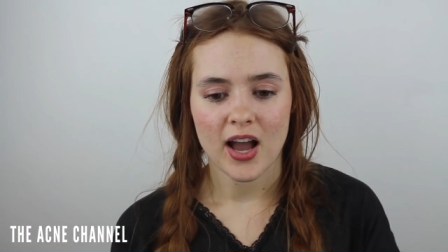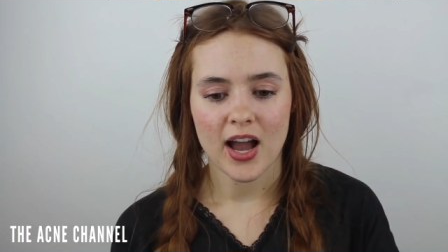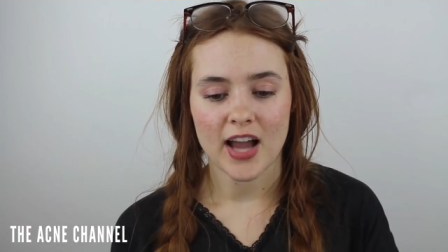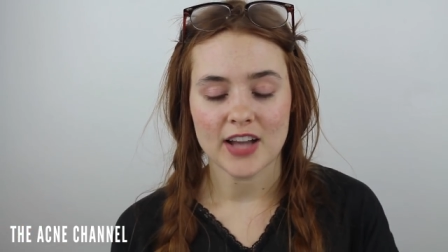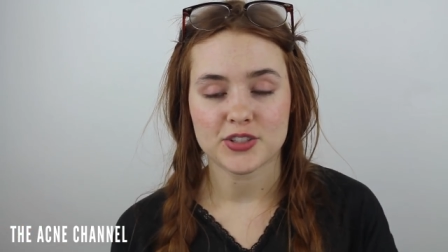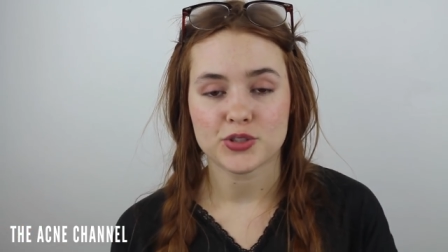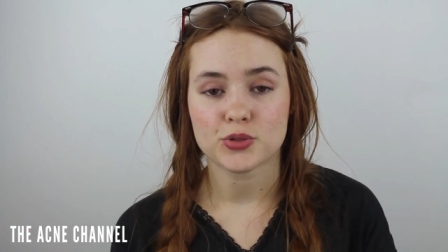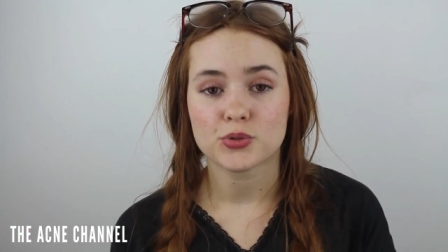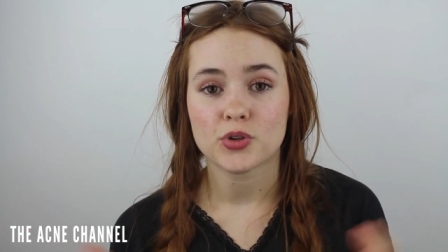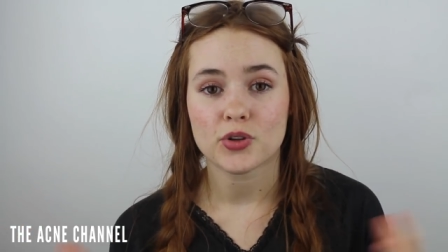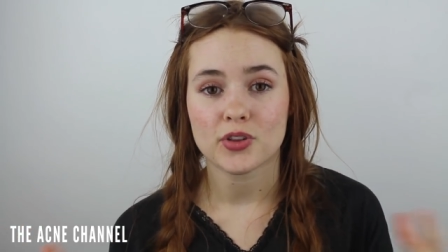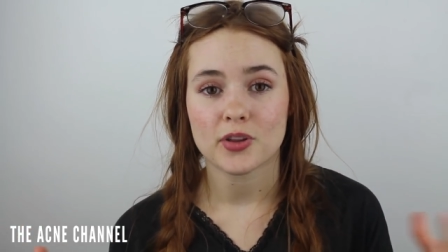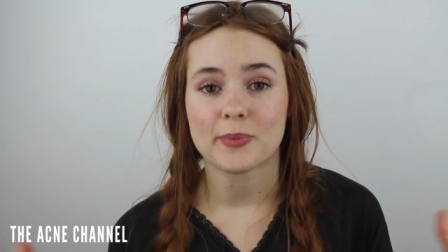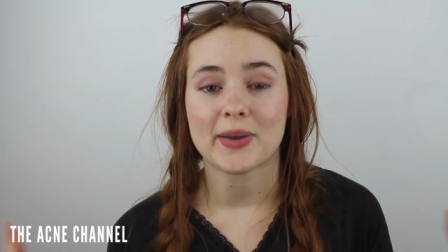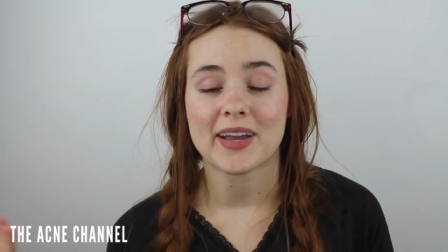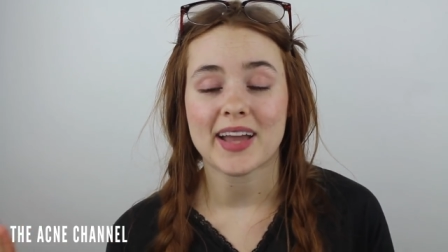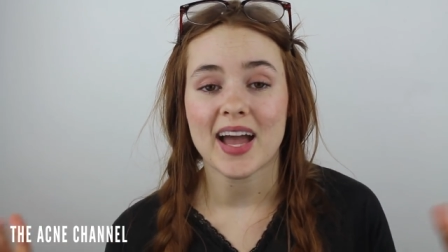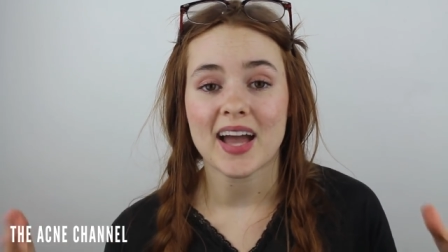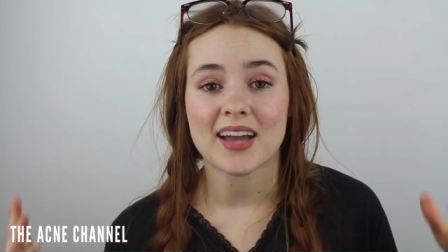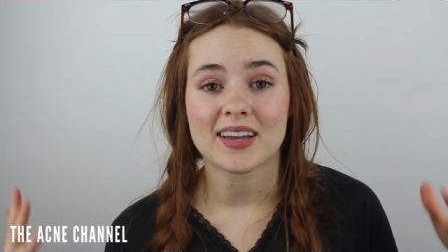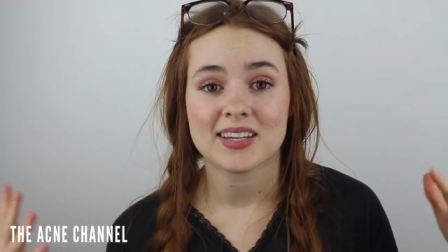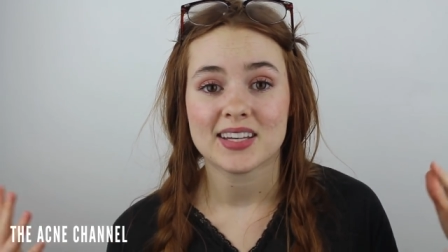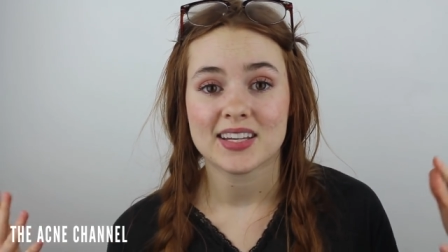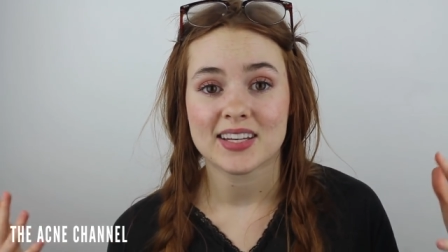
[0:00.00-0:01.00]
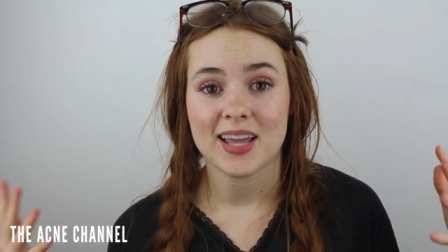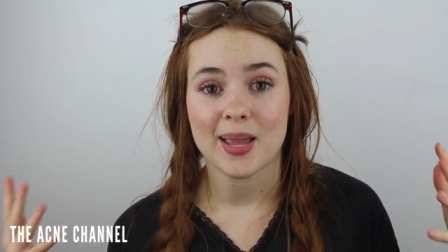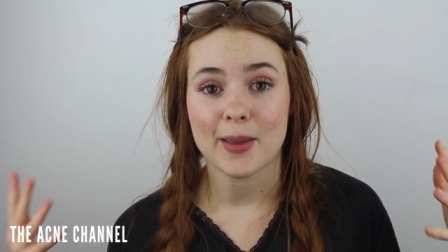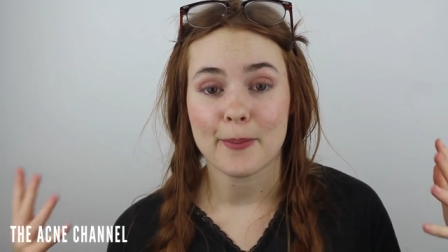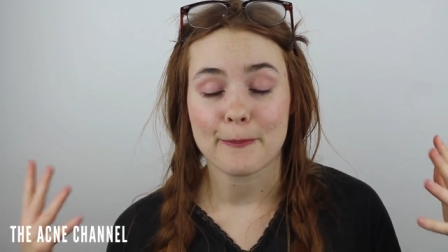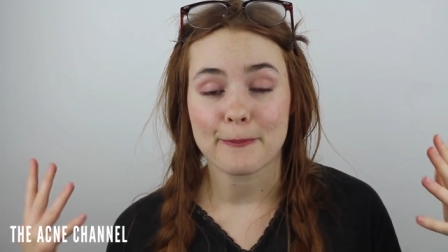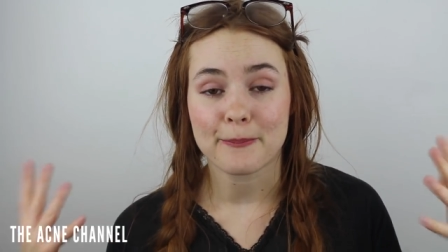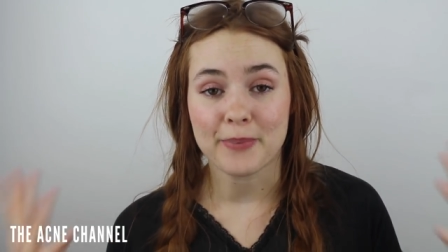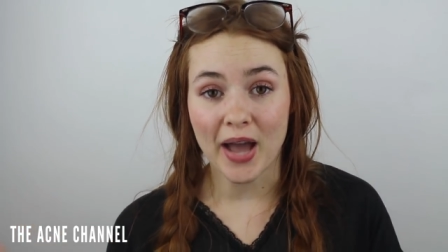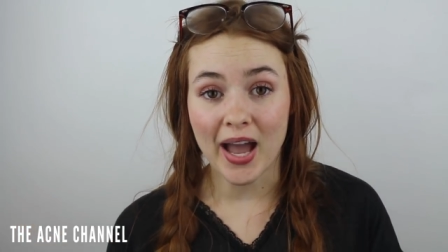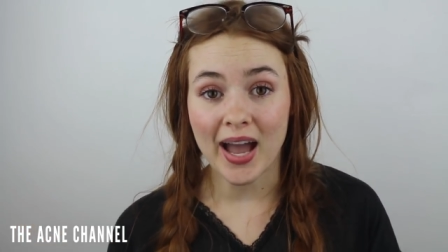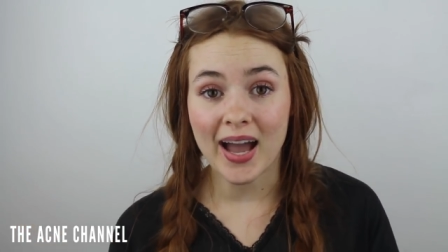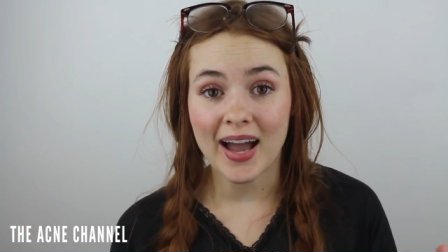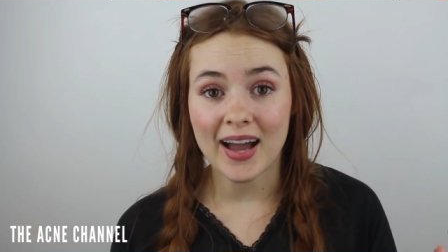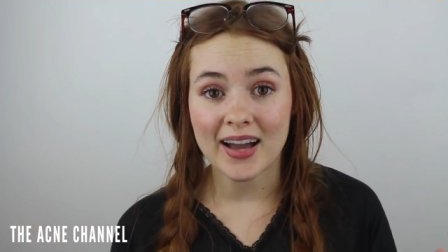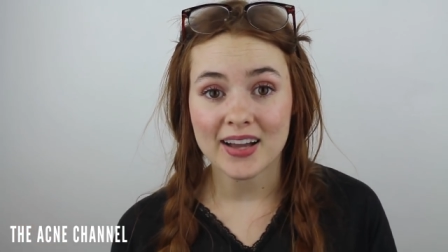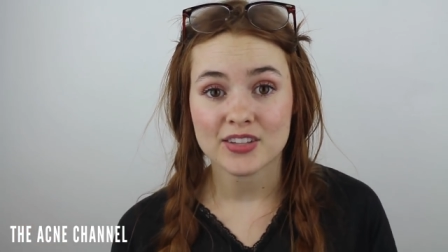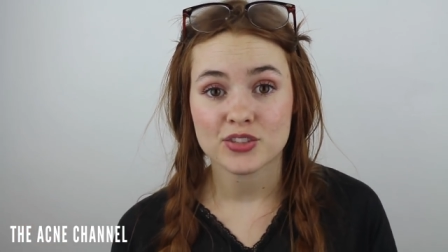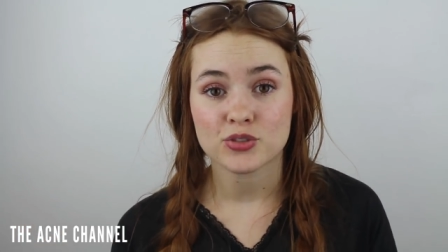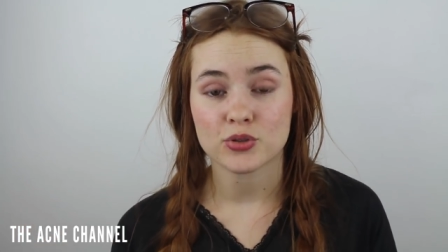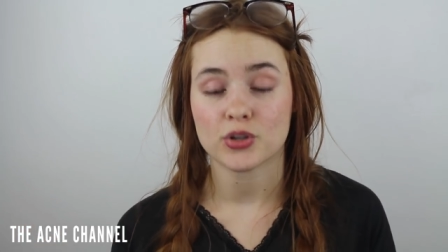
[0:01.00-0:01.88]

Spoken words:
I do know that my acne came back,